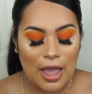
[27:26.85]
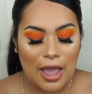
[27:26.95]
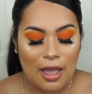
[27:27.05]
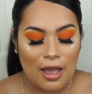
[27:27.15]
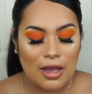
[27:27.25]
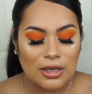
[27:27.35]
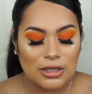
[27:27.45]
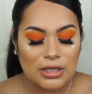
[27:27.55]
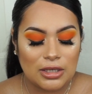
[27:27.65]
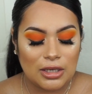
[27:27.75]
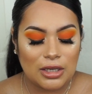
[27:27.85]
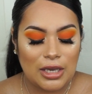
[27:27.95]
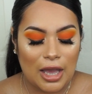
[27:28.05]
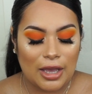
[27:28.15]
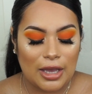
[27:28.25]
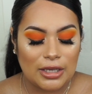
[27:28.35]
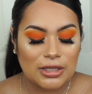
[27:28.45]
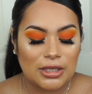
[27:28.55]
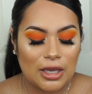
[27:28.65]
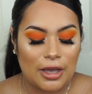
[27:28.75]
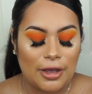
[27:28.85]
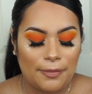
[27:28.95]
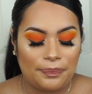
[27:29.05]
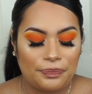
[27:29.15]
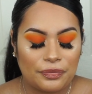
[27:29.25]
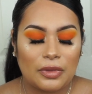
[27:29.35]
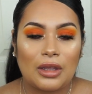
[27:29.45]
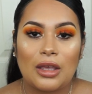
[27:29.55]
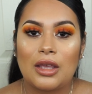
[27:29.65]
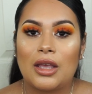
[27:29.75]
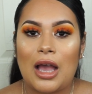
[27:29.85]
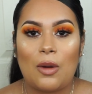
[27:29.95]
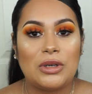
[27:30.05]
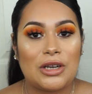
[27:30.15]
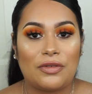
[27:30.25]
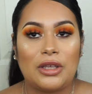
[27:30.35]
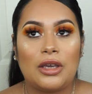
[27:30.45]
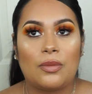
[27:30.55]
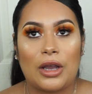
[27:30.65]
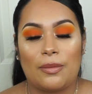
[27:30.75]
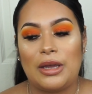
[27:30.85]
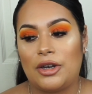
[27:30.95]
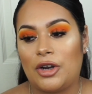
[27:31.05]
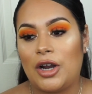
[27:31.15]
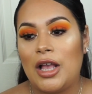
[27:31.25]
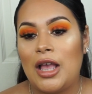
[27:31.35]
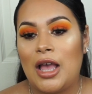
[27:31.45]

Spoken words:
And yeah, guys, I would definitely recommend her.